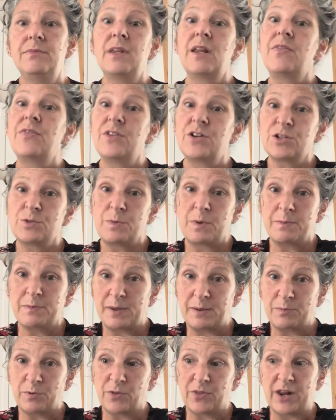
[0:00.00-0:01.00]
There's been
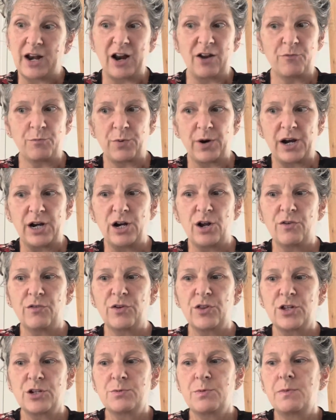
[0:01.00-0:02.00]
people that I've prayed
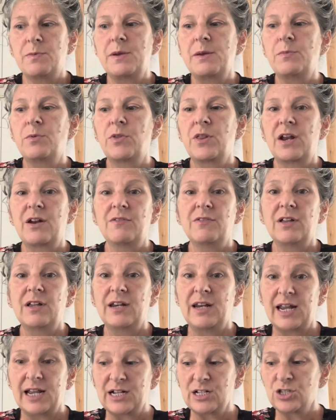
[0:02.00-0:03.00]
over, there's been people that I've
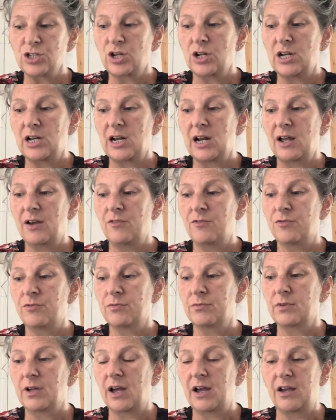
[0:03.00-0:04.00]
laid hands on, and
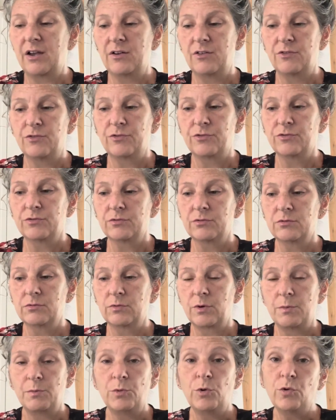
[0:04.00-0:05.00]
I've
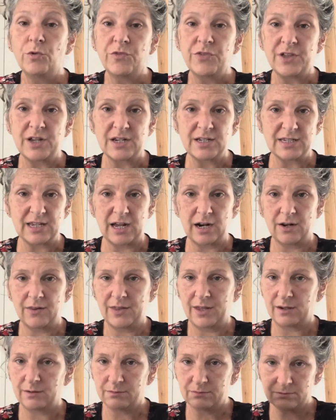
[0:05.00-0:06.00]
removed things out of
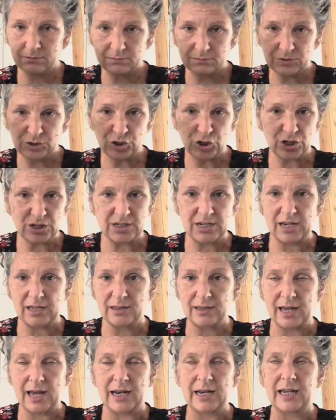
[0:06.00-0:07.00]
them just like
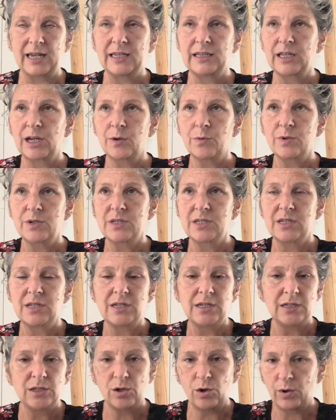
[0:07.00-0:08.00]
that. Like, there was
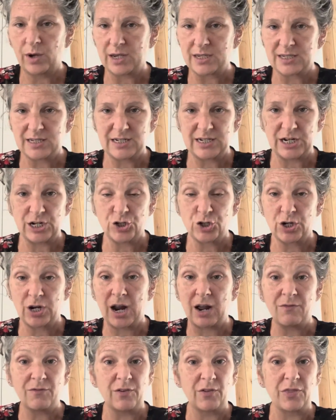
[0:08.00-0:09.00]
no hesitation.
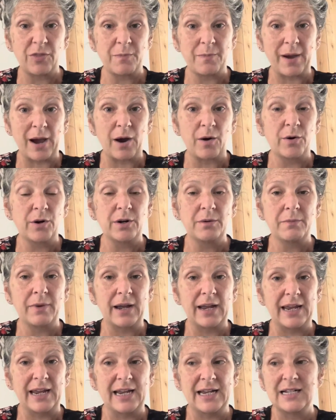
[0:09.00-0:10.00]
I felt the power in my
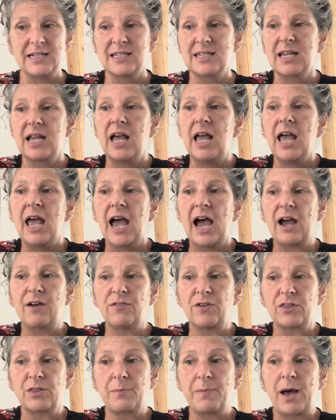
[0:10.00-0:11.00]
hands, I
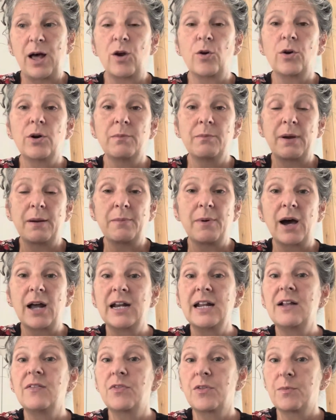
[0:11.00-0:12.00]
felt the power in my
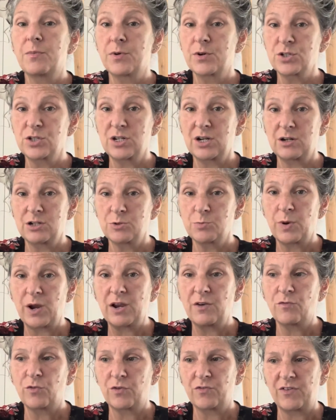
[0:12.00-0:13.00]
body. The person I was
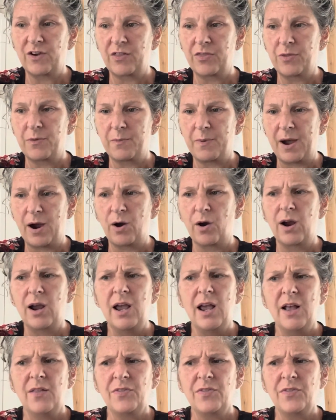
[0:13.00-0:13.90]
praying for felt the power.